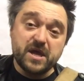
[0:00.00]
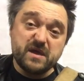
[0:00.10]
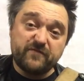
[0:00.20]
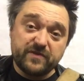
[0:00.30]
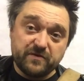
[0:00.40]

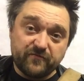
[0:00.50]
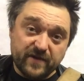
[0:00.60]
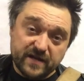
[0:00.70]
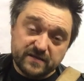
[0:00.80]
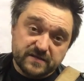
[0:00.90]
If you
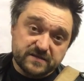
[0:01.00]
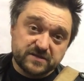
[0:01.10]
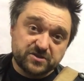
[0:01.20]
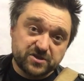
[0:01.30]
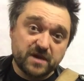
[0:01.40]
find
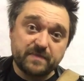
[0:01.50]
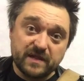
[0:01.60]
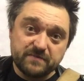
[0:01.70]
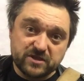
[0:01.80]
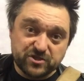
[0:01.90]
this shape a
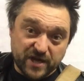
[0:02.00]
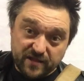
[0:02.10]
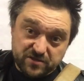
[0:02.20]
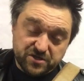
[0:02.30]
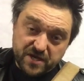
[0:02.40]
little bit
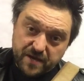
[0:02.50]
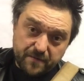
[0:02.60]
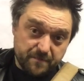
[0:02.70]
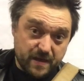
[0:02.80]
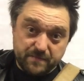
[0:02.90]

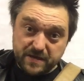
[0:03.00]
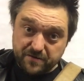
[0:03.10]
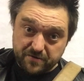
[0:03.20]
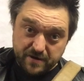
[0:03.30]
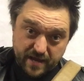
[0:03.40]
challenging, maybe
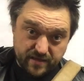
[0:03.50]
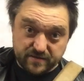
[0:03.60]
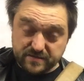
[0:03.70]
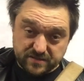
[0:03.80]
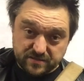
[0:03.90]
your
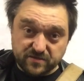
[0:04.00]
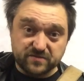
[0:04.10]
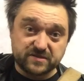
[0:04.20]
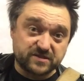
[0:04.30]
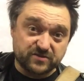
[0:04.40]
hand is
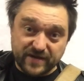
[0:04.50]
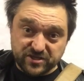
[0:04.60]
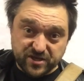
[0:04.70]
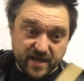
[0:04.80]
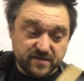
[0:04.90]
not
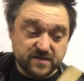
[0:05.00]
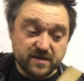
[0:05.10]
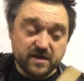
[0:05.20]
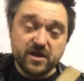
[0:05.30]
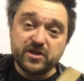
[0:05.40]
stretched yet,
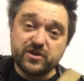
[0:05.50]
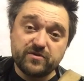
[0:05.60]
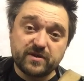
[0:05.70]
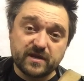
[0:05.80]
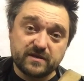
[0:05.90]

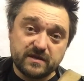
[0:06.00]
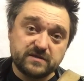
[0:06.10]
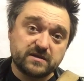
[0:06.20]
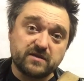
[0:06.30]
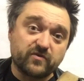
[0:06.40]
you can
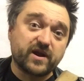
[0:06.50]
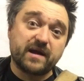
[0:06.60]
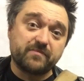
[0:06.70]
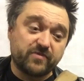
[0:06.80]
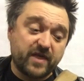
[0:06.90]
easily
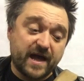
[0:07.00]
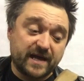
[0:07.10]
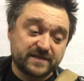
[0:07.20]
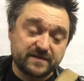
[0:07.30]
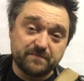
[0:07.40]
overcome
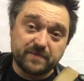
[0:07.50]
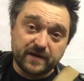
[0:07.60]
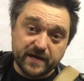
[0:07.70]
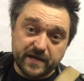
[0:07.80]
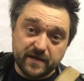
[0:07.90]
that
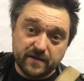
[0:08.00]
by